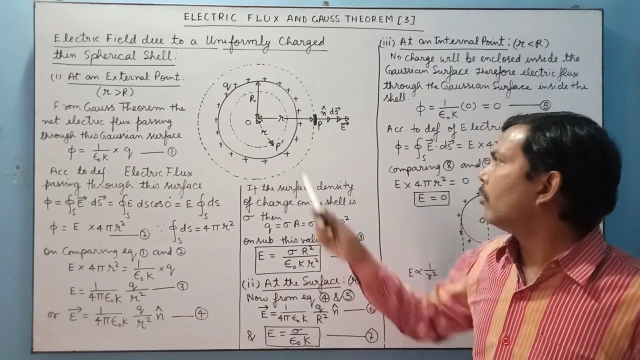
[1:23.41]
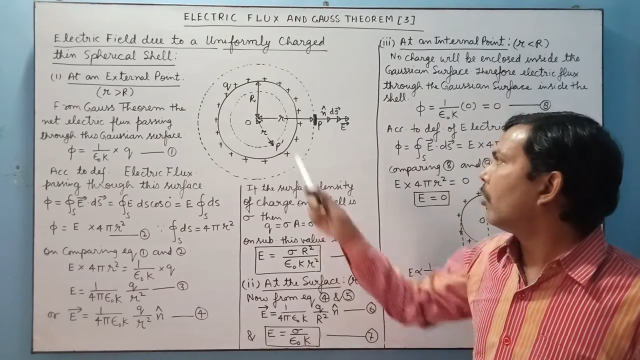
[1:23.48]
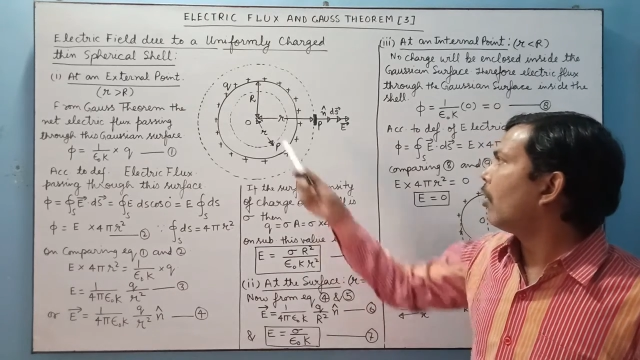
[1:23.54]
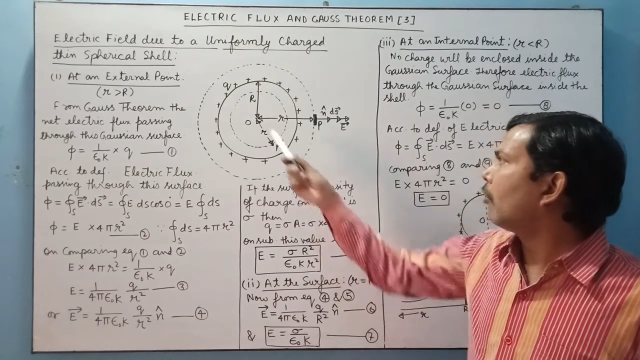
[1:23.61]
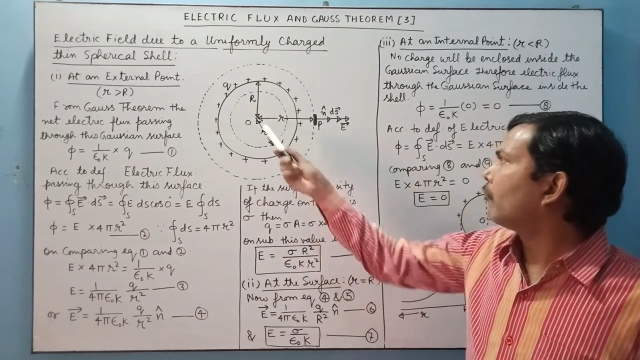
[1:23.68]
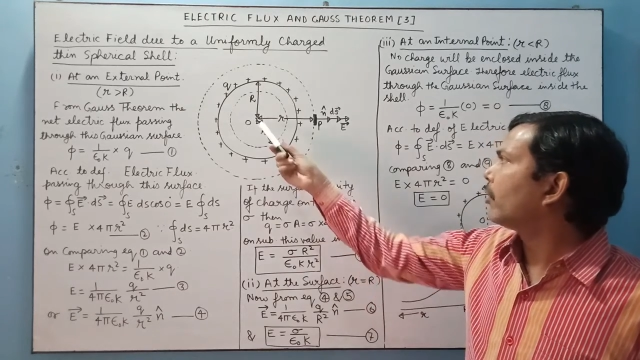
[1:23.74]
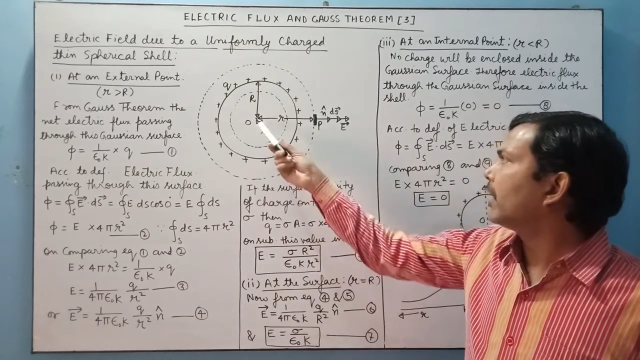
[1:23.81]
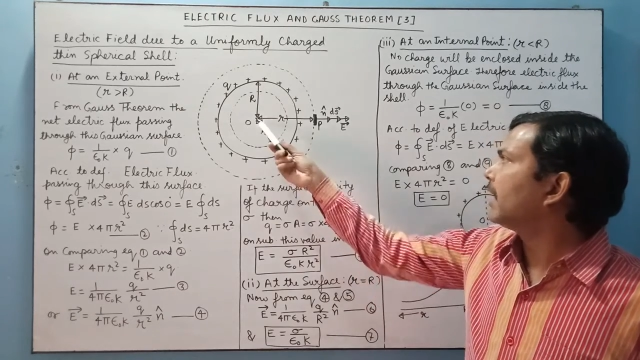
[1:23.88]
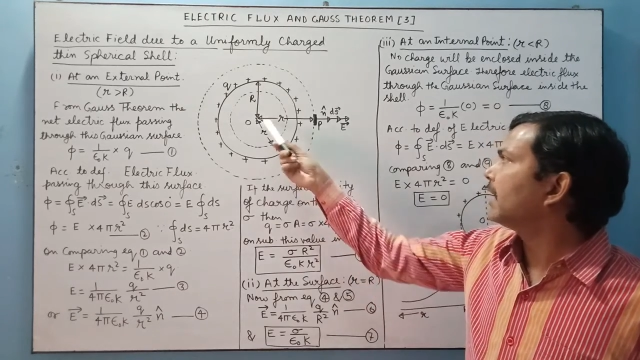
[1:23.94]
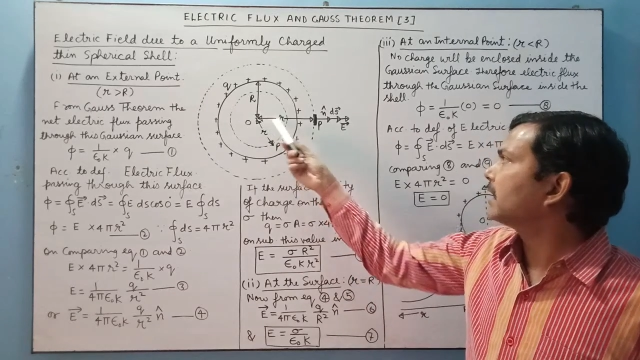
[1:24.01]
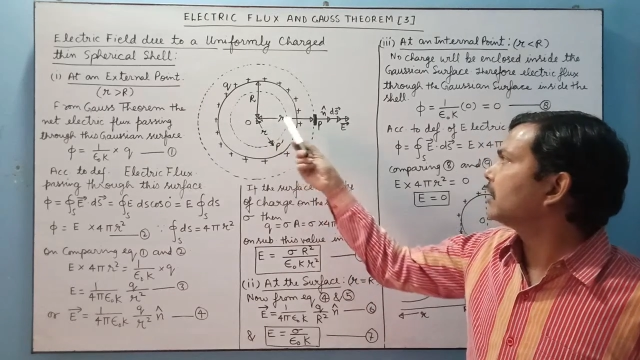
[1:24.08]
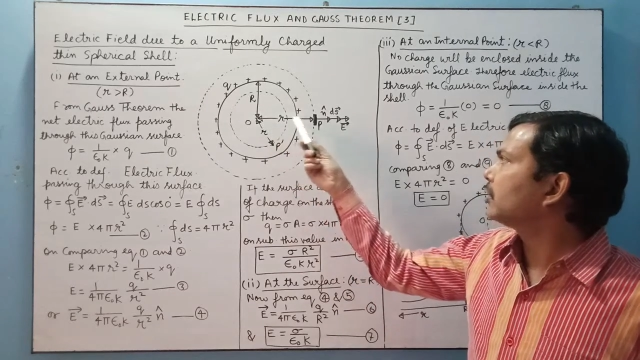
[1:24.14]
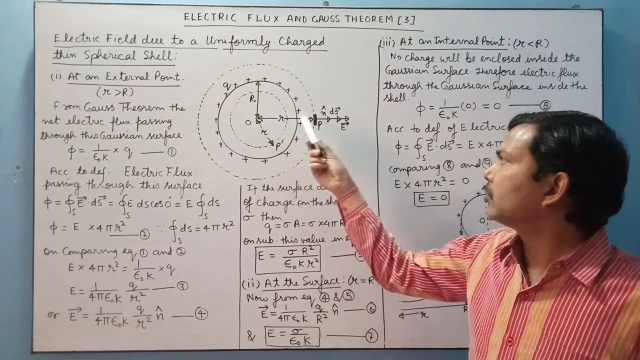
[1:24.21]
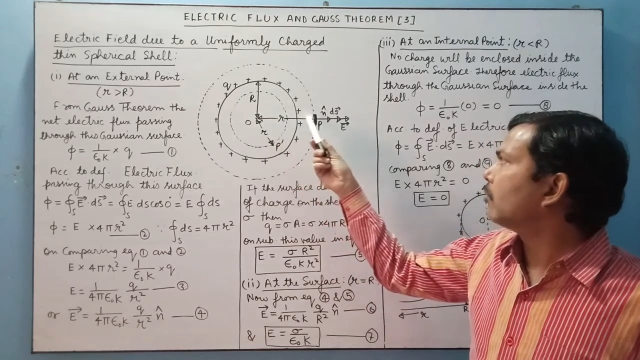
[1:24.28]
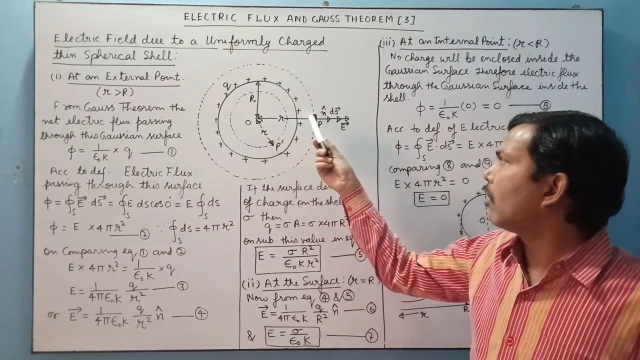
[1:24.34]
of
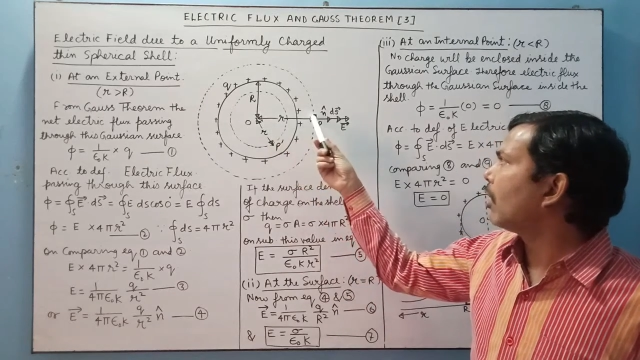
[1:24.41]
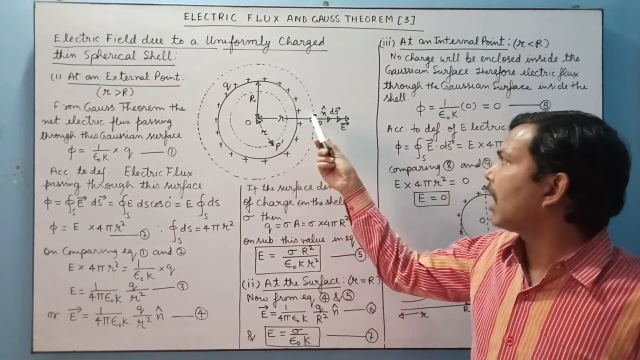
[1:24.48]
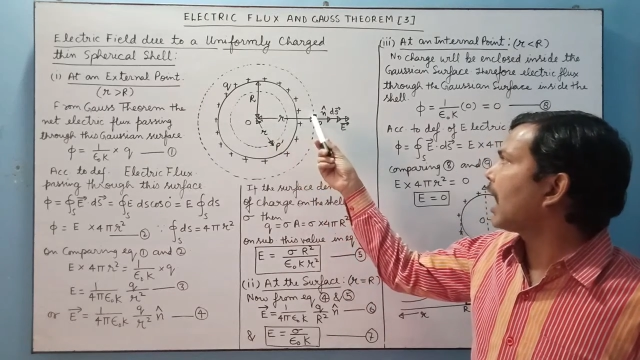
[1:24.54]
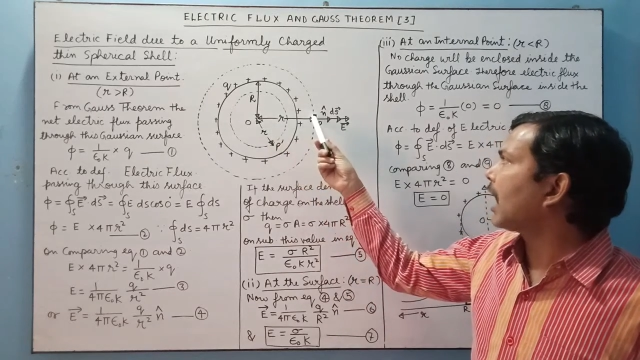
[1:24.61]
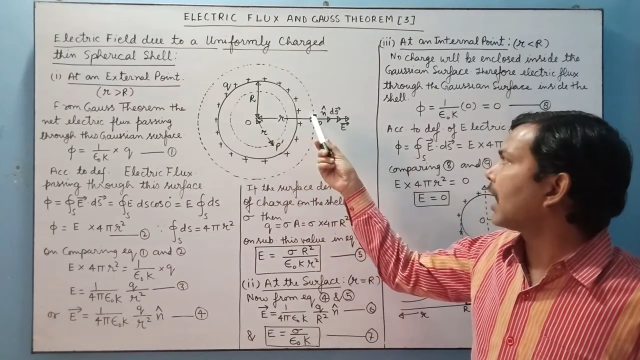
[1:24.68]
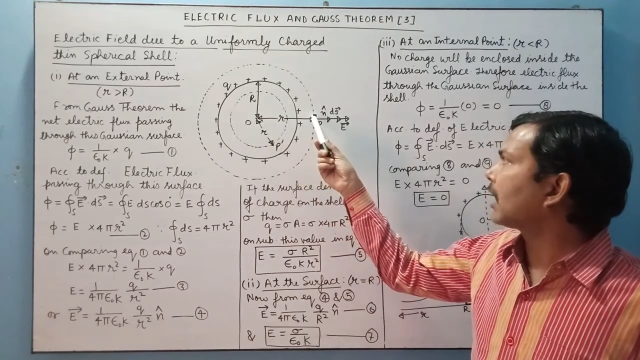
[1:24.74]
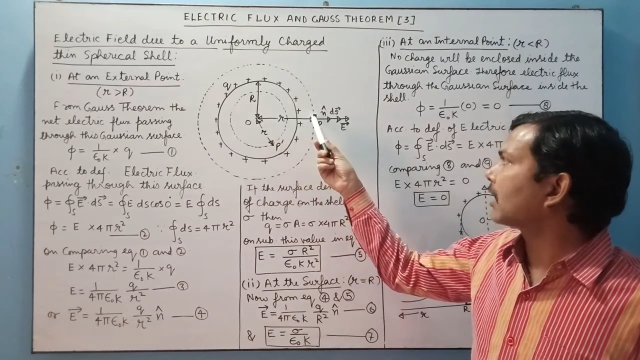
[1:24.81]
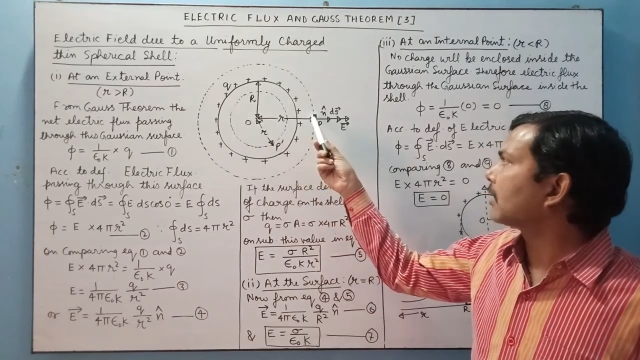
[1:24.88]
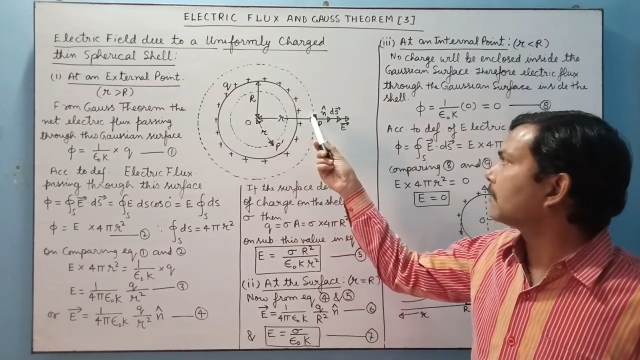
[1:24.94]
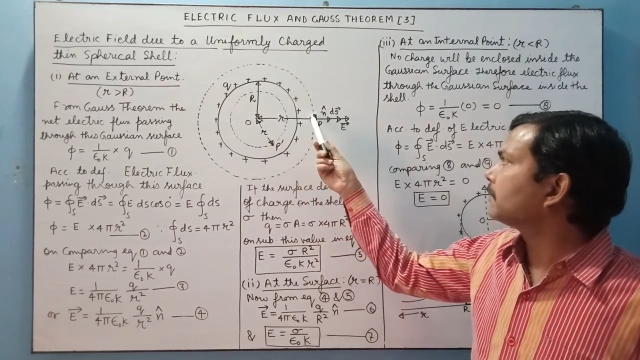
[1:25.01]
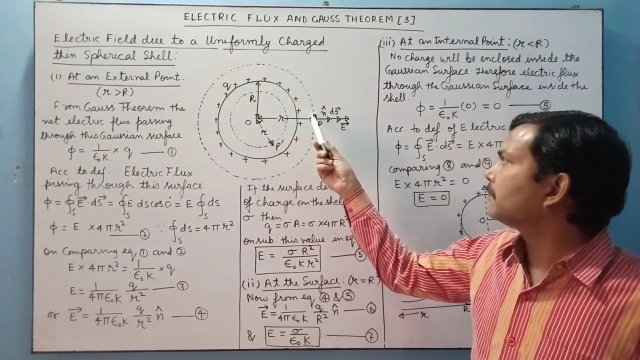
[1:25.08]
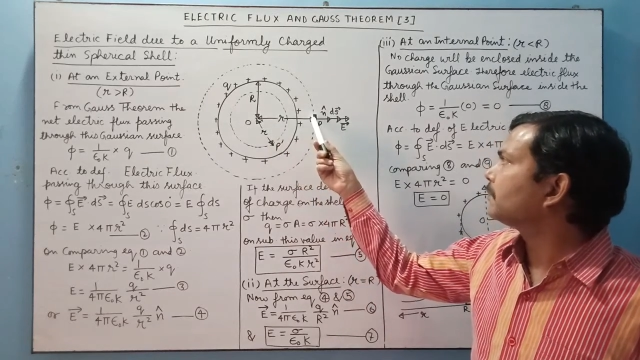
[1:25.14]
radius small r,